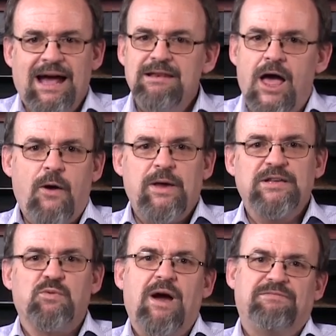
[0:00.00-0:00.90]
And now
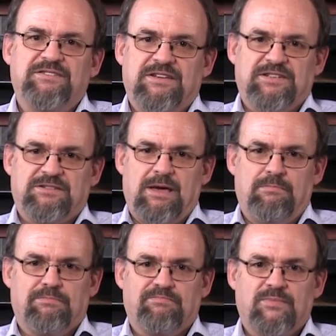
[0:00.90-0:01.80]
his wife says to
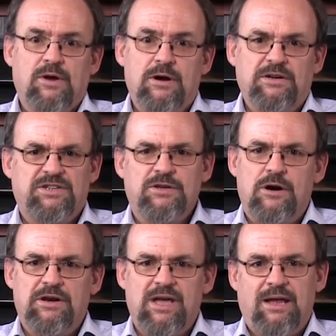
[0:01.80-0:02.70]
him, Curse
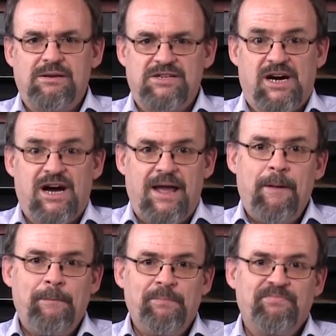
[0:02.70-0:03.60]
God and die.
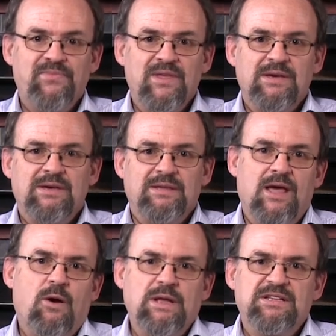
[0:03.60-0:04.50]

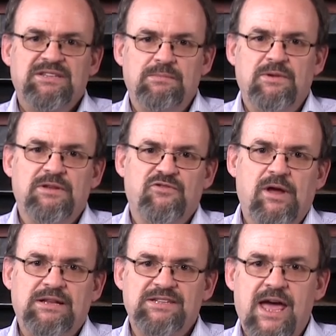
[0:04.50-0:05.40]
Now, in some of the
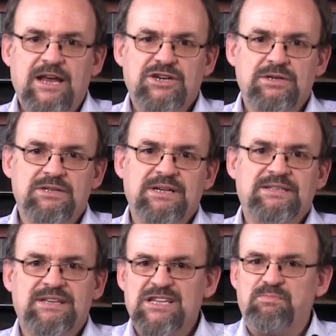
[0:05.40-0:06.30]
translations,
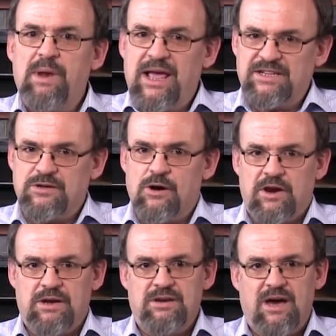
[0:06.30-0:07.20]
it says, Bless
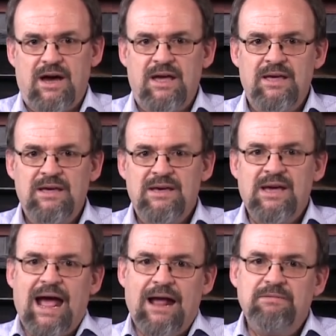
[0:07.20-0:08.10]
God and die.
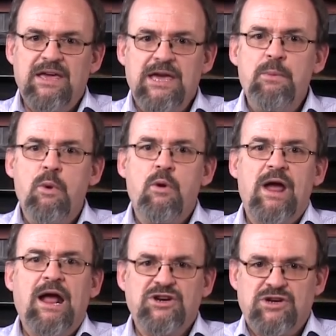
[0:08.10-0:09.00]
And the
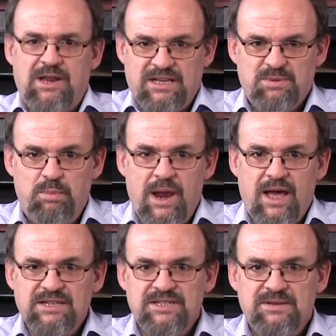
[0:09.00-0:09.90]
Hebrew actually is
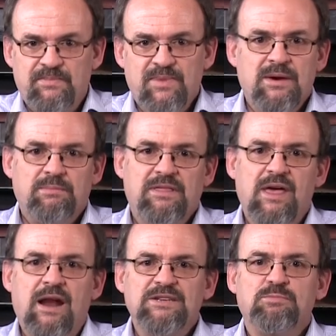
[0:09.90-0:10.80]
bless, but
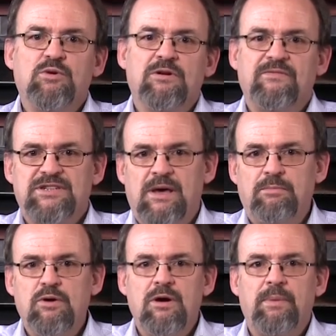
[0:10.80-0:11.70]
that is more of a
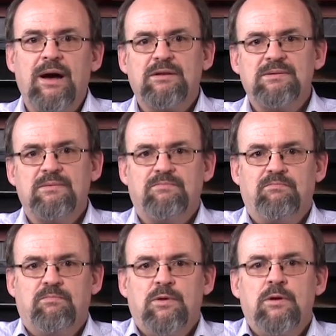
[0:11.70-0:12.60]
taboo about
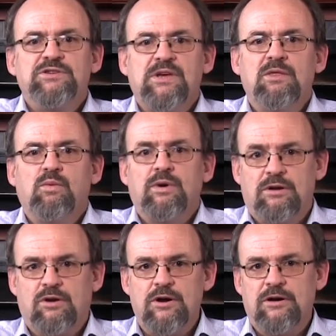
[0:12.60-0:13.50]
using the
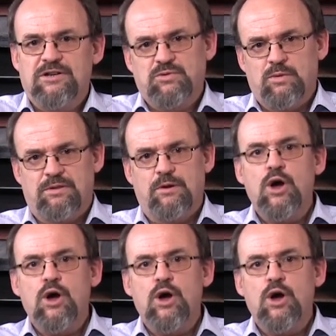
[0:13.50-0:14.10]
word curse with